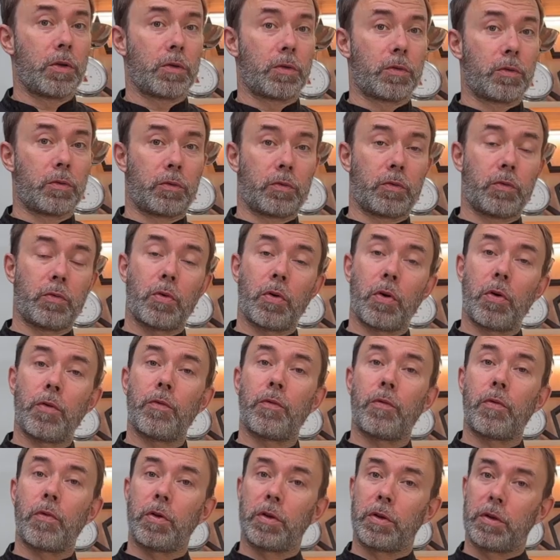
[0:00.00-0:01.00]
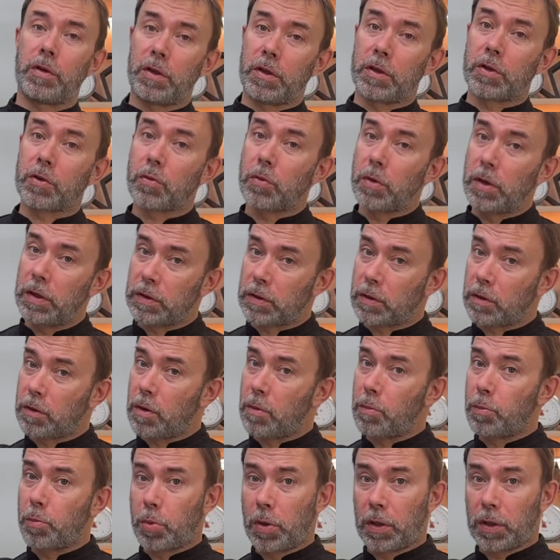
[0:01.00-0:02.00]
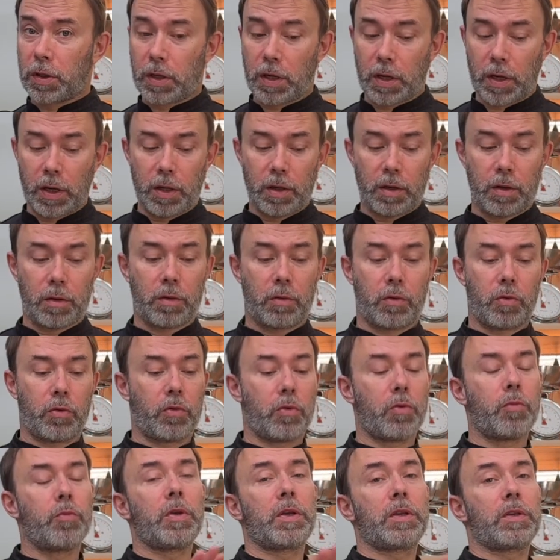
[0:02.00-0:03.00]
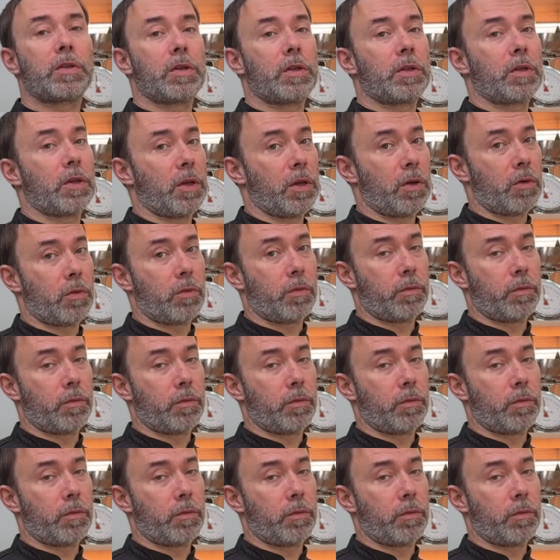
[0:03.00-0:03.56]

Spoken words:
So to avoid this risk completely, you mix it here.